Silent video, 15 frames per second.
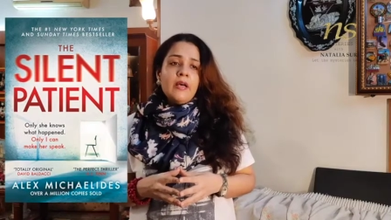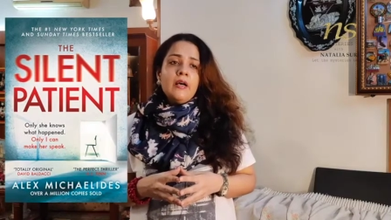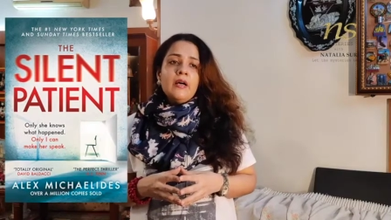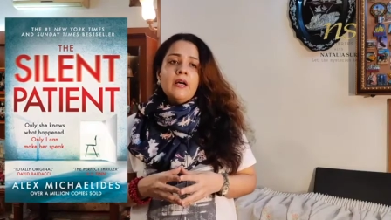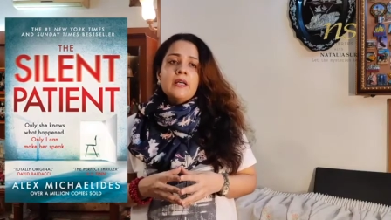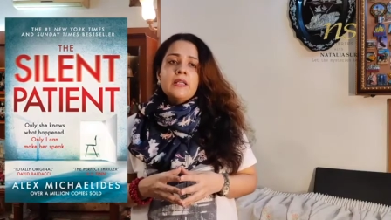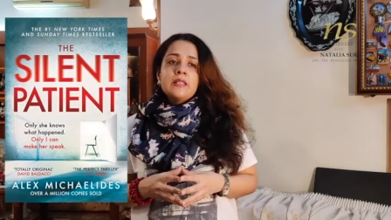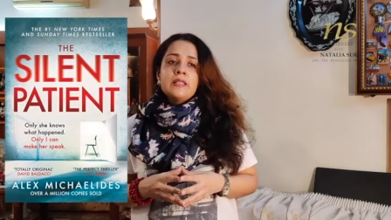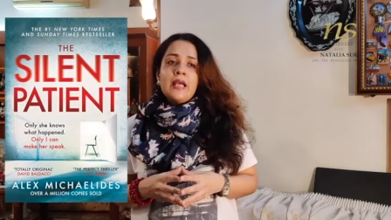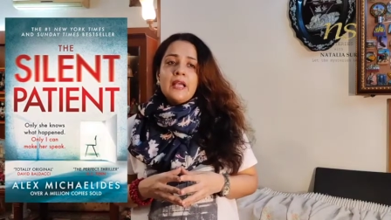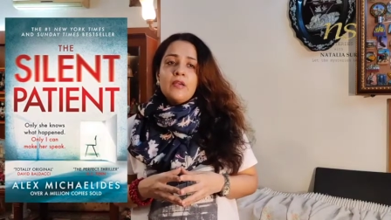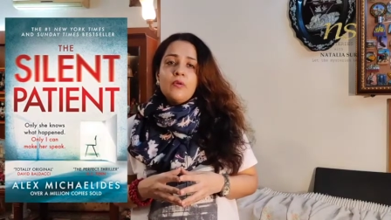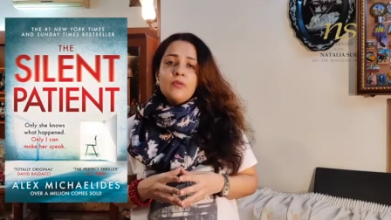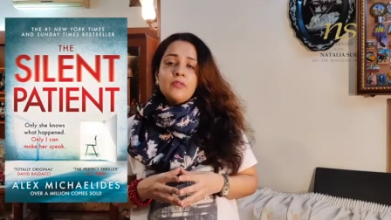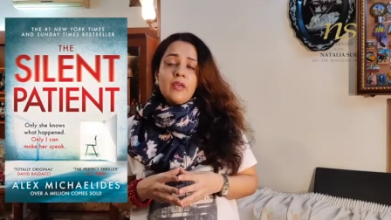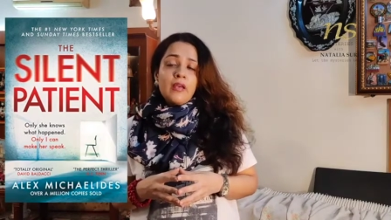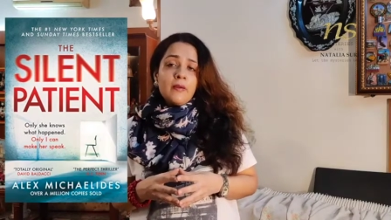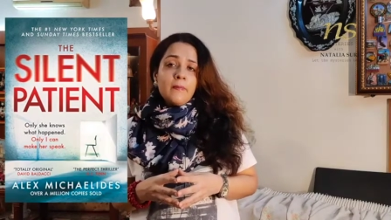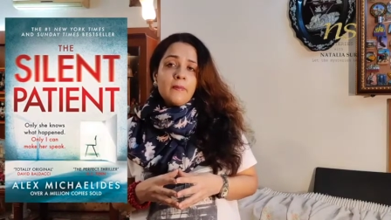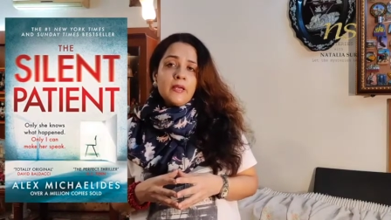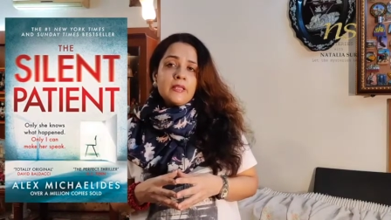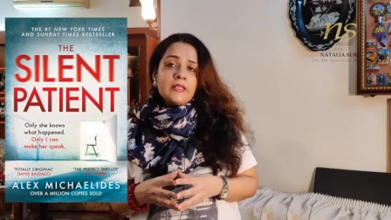a
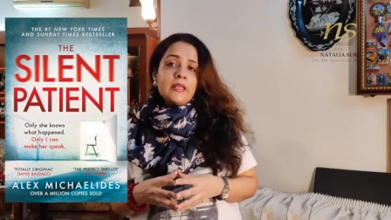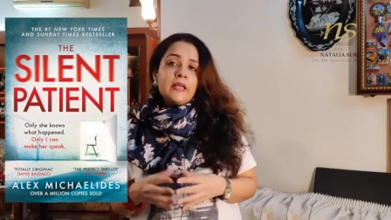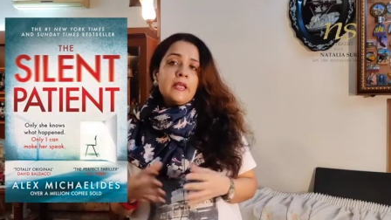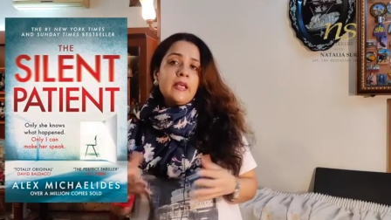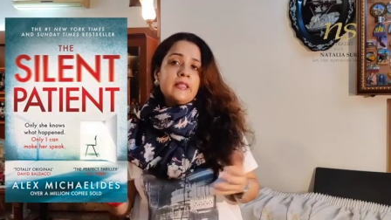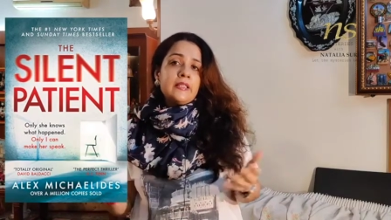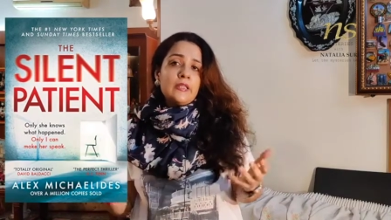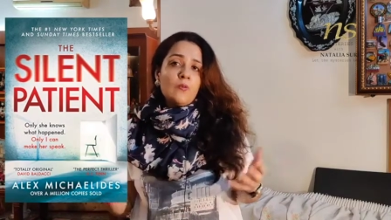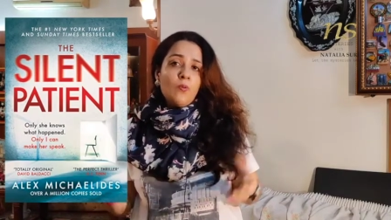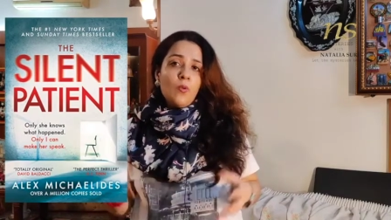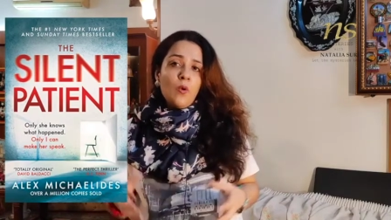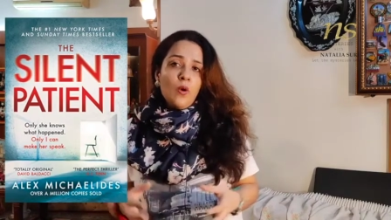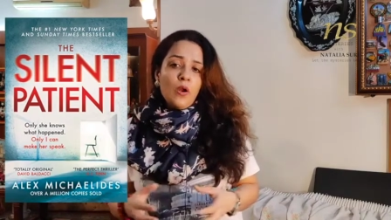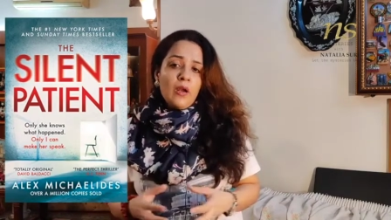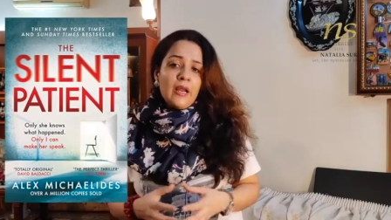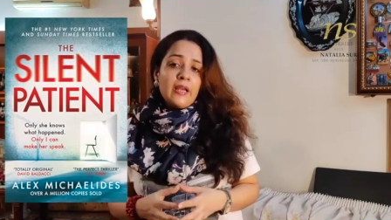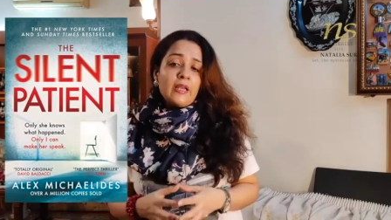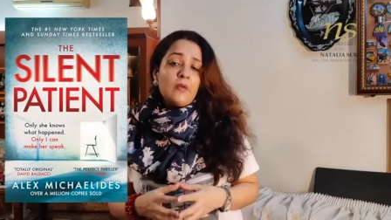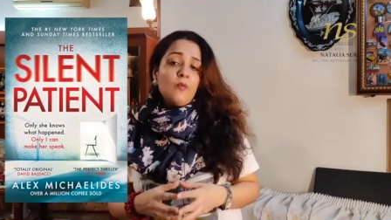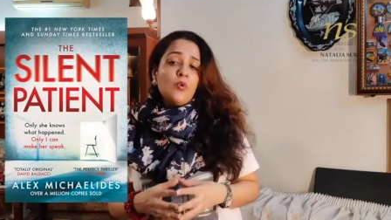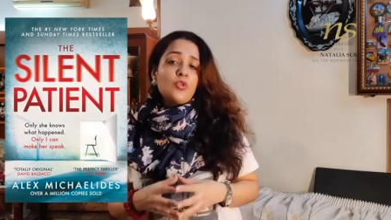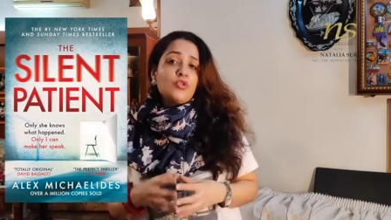psychotherapist, gets involved and
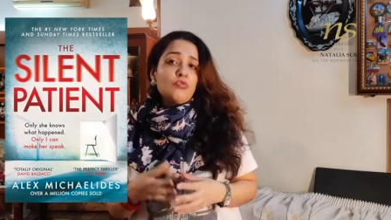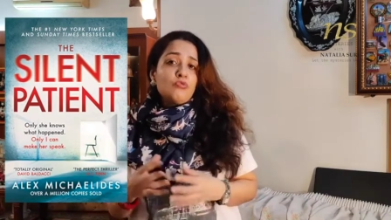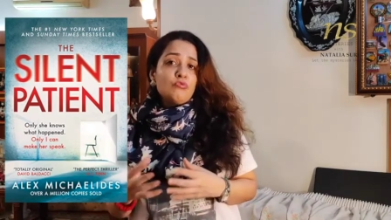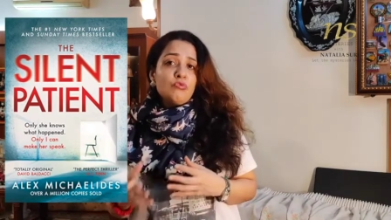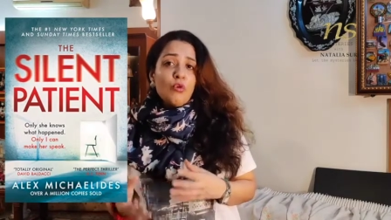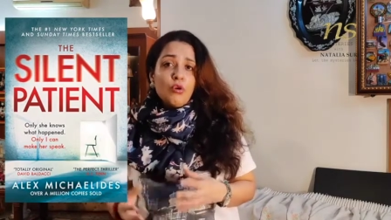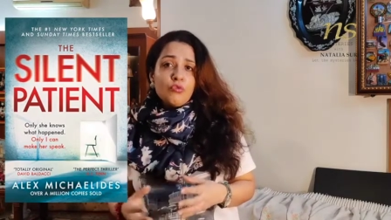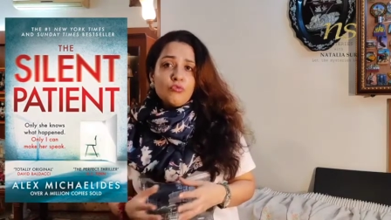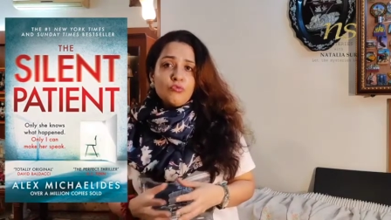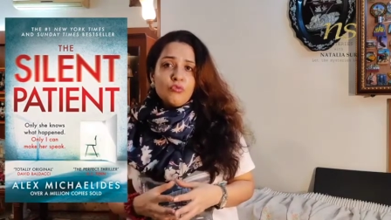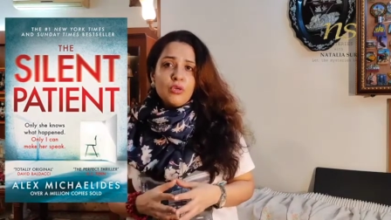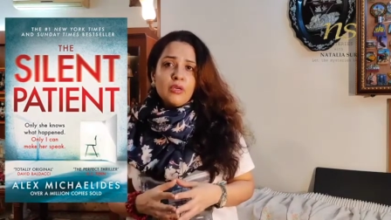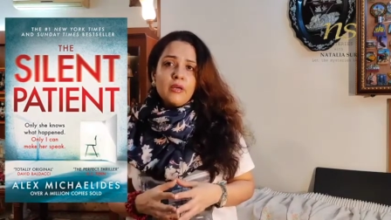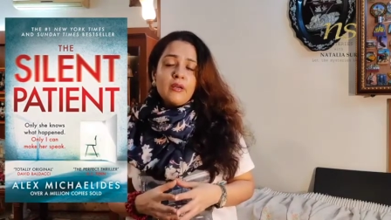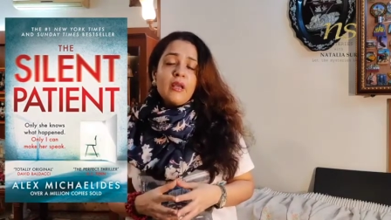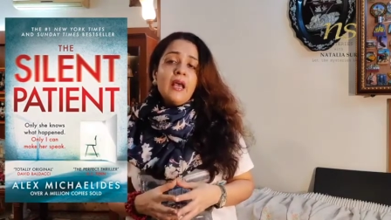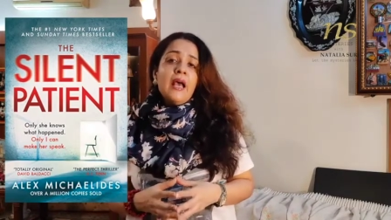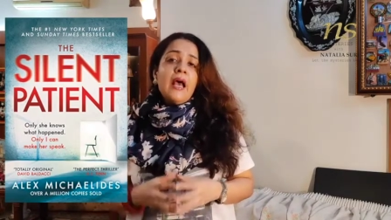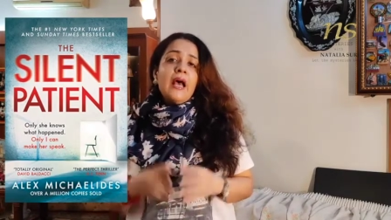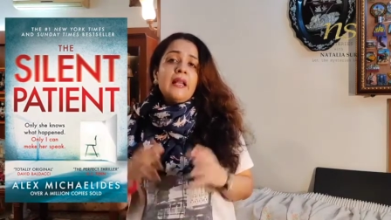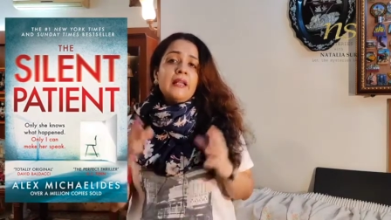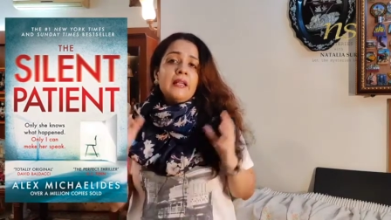he wants to talk to her
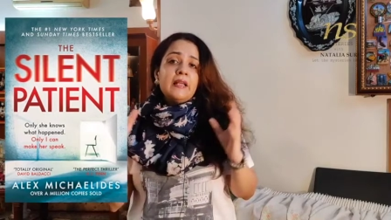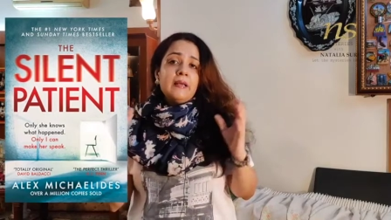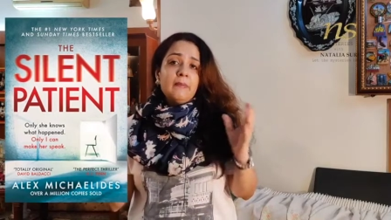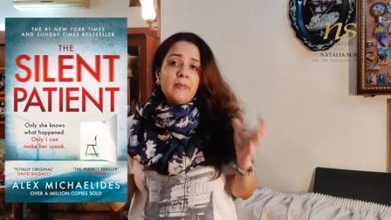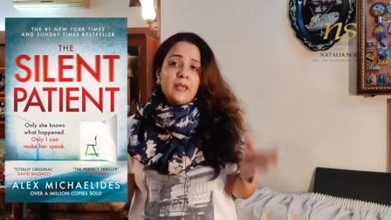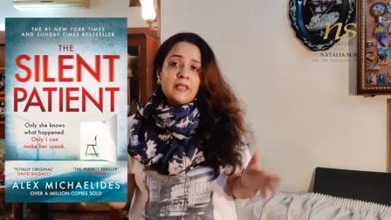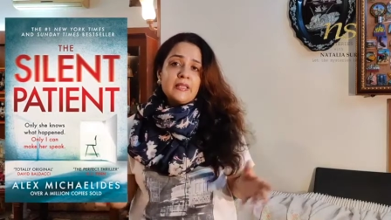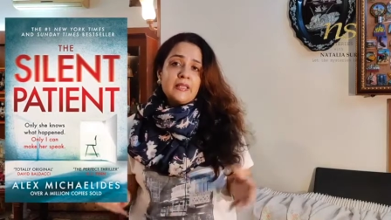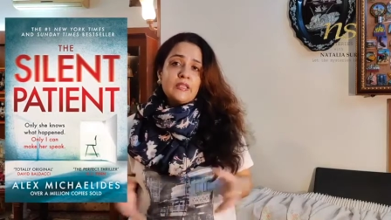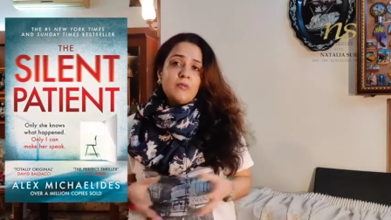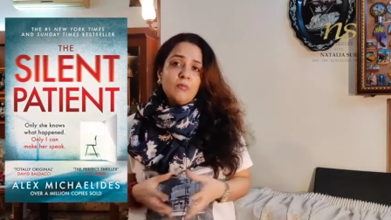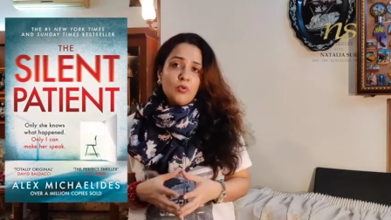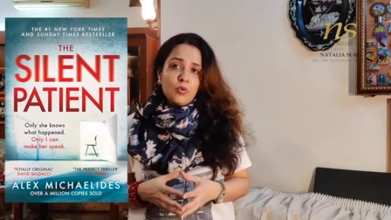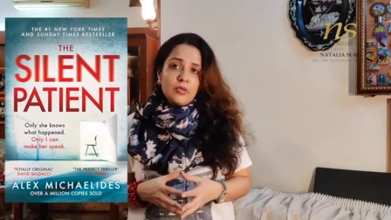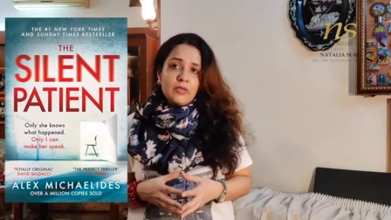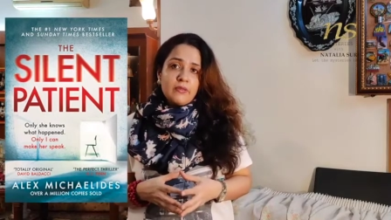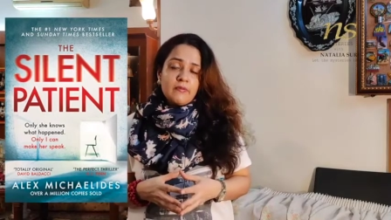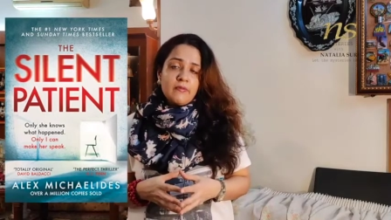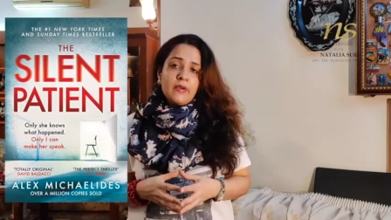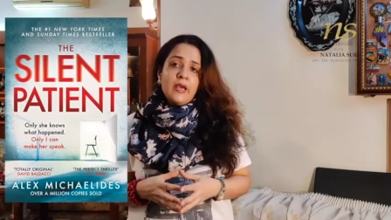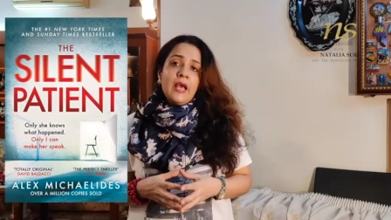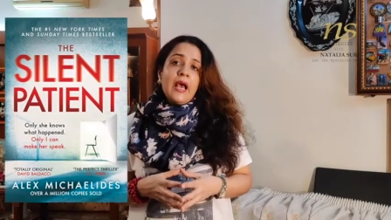and makes it a
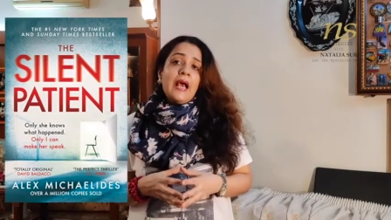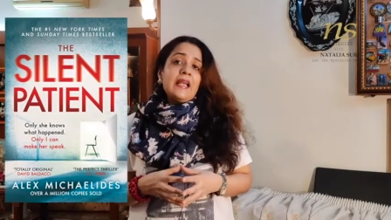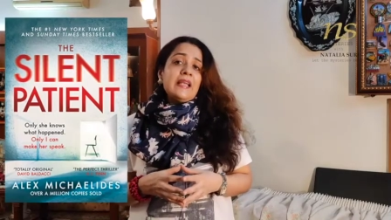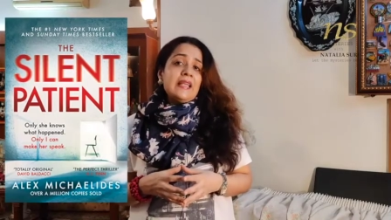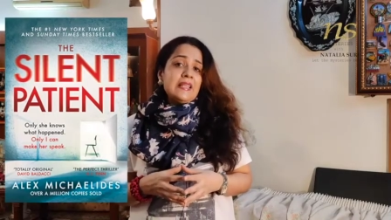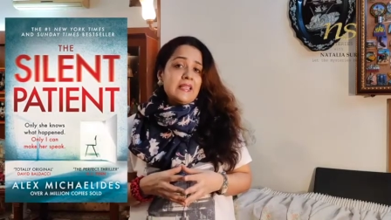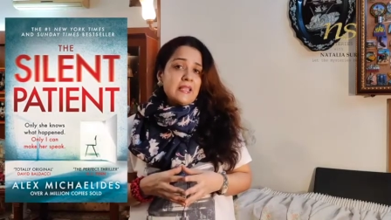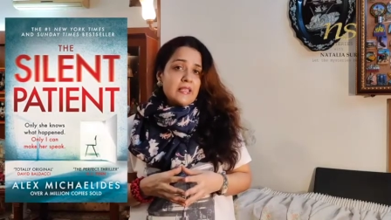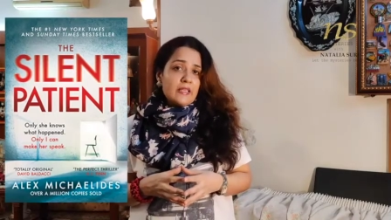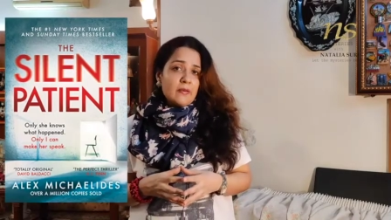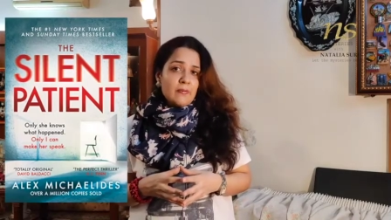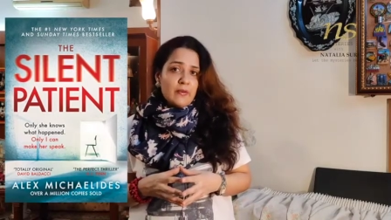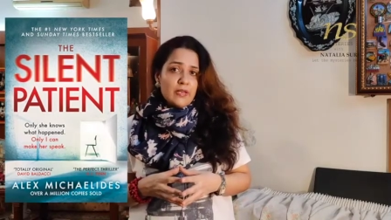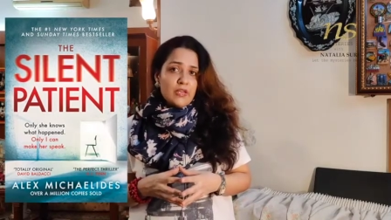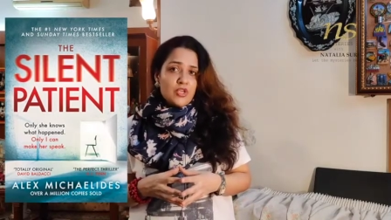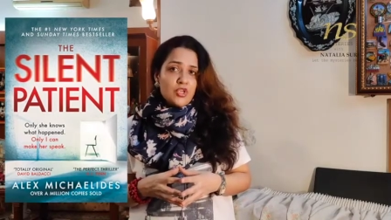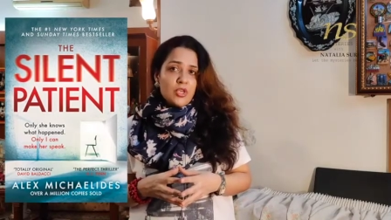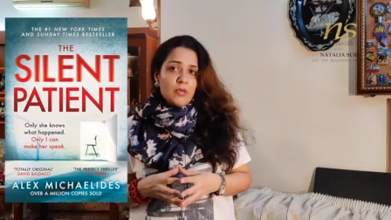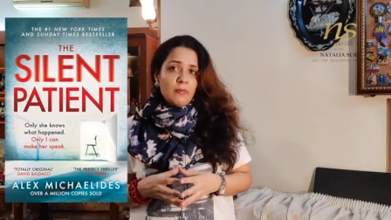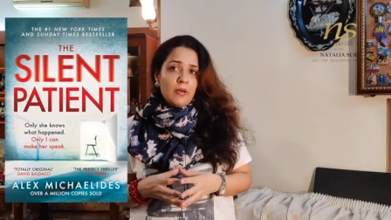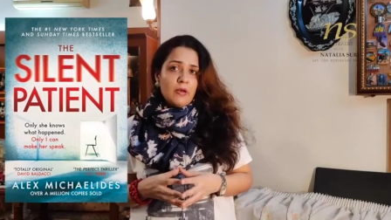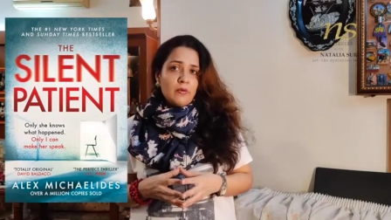motive and his
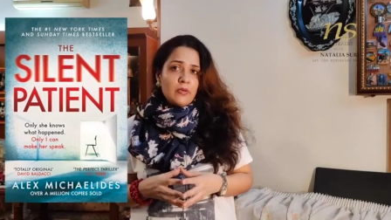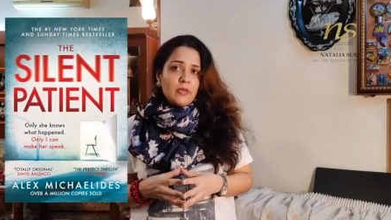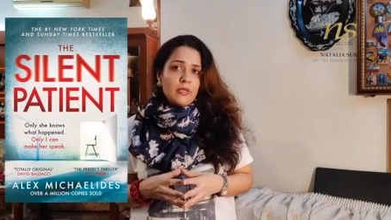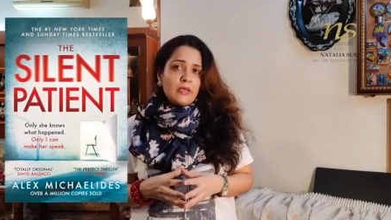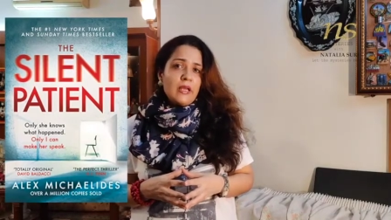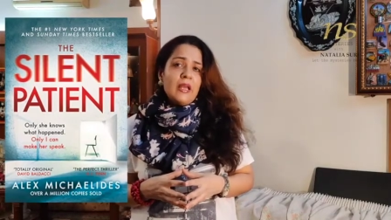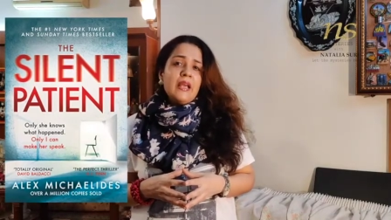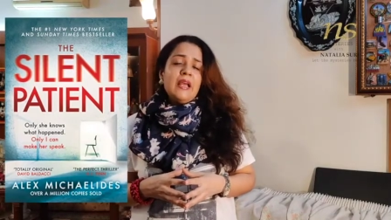determination about it.